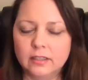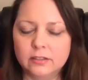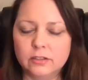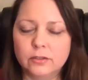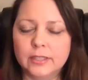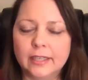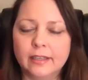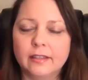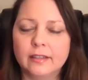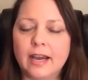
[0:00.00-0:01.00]
Do
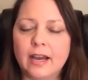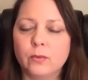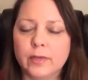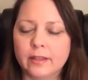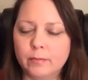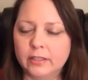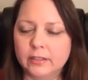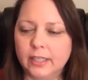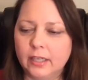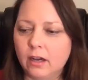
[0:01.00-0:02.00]
that
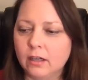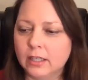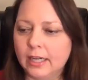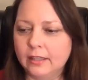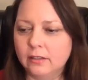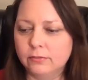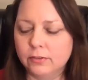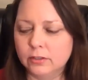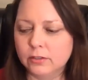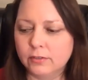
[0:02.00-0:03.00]
rhythmically. I'll guide the
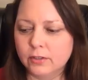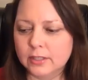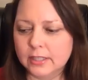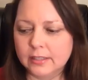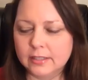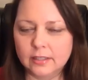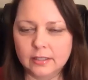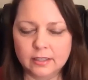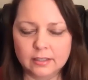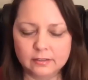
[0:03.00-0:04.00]
first few sets and
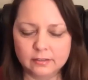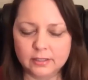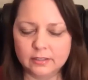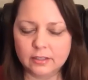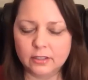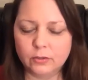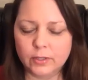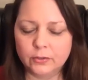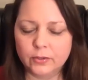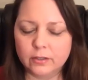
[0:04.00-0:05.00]
then continue
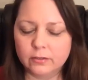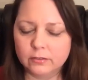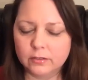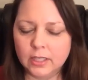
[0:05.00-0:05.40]
on your own.